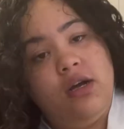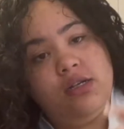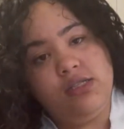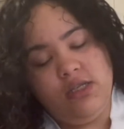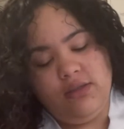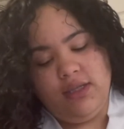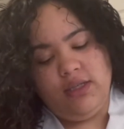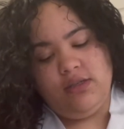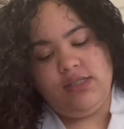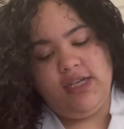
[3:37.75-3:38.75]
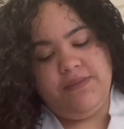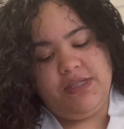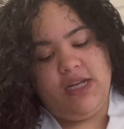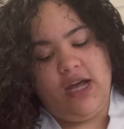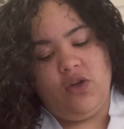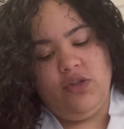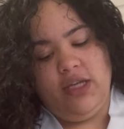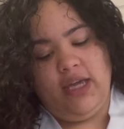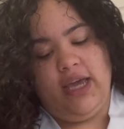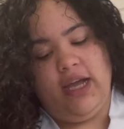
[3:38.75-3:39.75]
also a little tip to not only
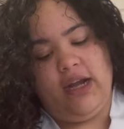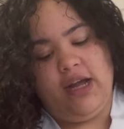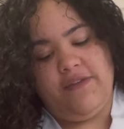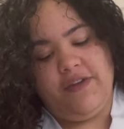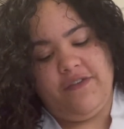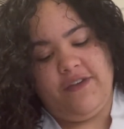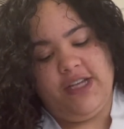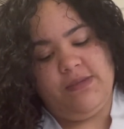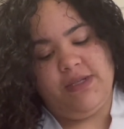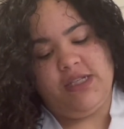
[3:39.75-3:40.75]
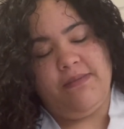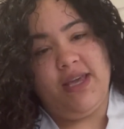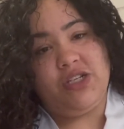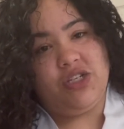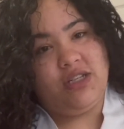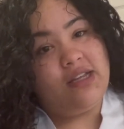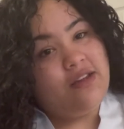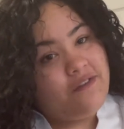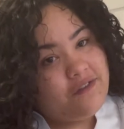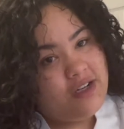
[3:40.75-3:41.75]
get hair out of your face, but to make sure like the
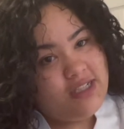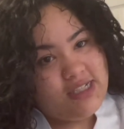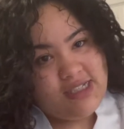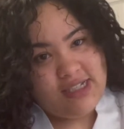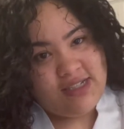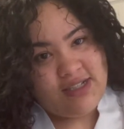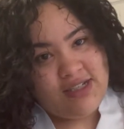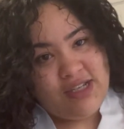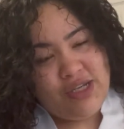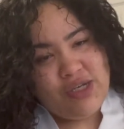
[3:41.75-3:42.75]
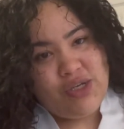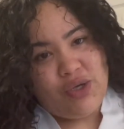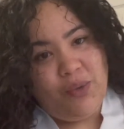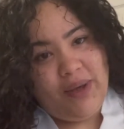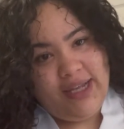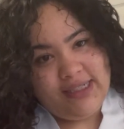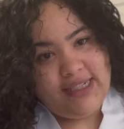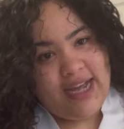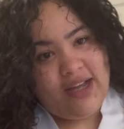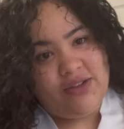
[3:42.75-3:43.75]
front isn't weighing
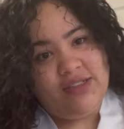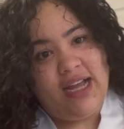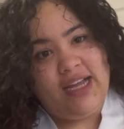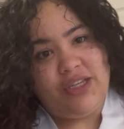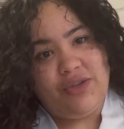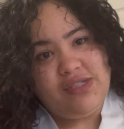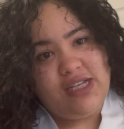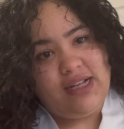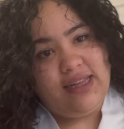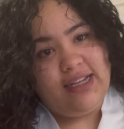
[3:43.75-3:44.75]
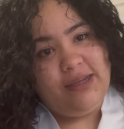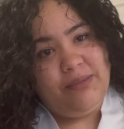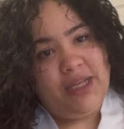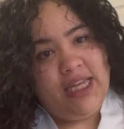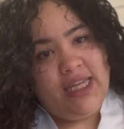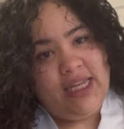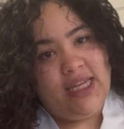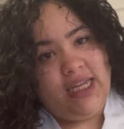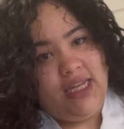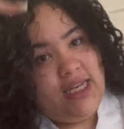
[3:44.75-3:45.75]
down. I use a clip
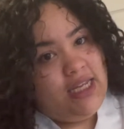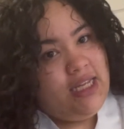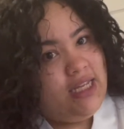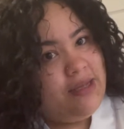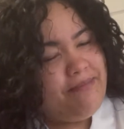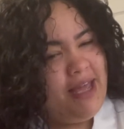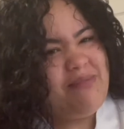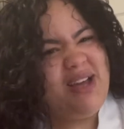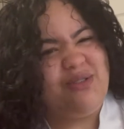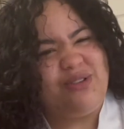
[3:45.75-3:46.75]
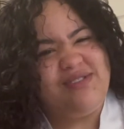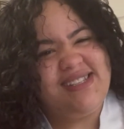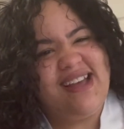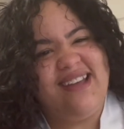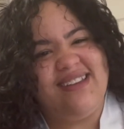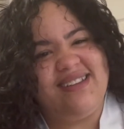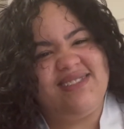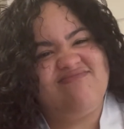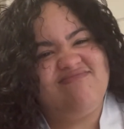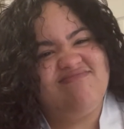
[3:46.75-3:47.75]
and make my roots kind of
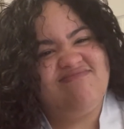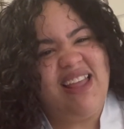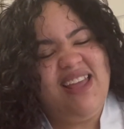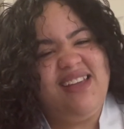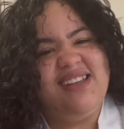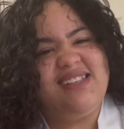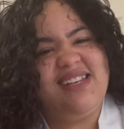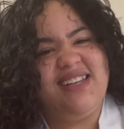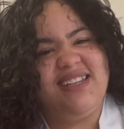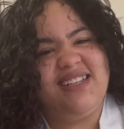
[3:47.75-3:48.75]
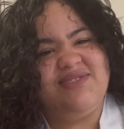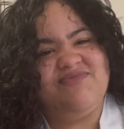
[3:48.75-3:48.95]
stand up.